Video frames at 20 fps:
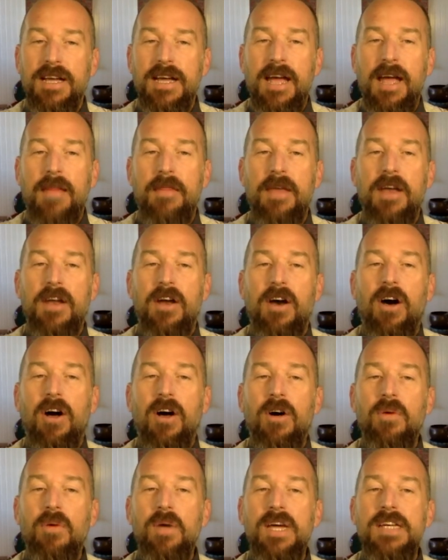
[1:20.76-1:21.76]
And that
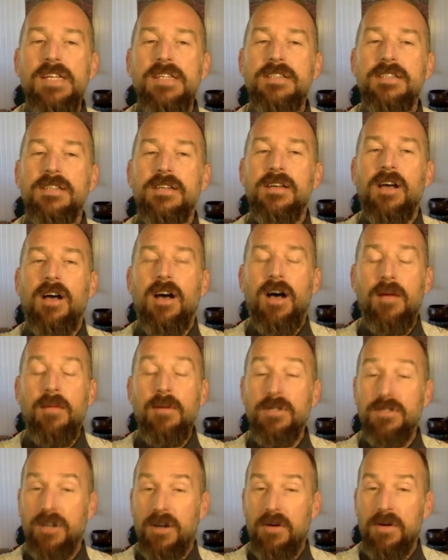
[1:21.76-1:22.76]
always,
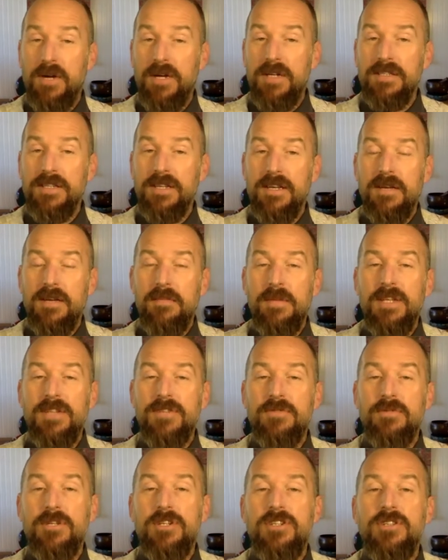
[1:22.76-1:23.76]
almost always, means
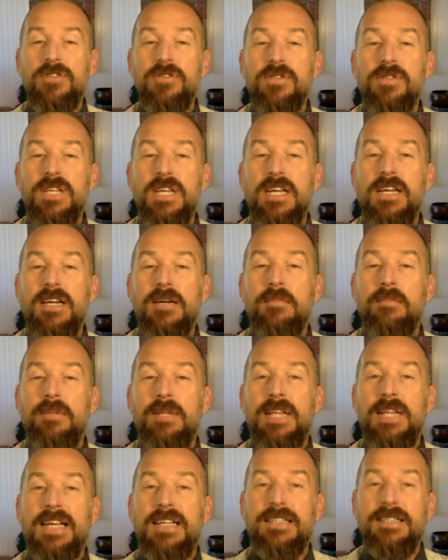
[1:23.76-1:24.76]
reducing
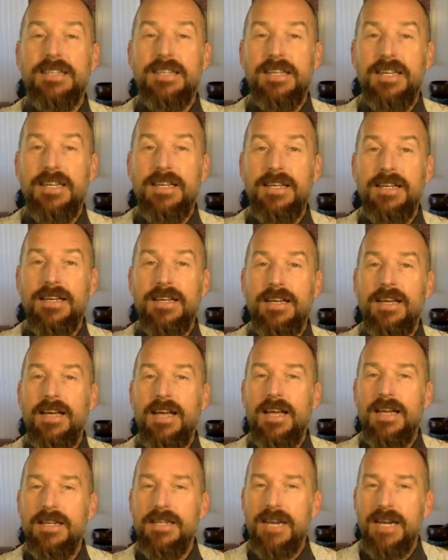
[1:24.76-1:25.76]
complexity
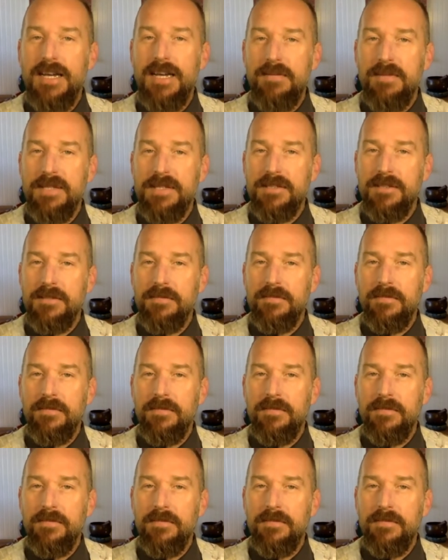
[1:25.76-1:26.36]
and dynamism.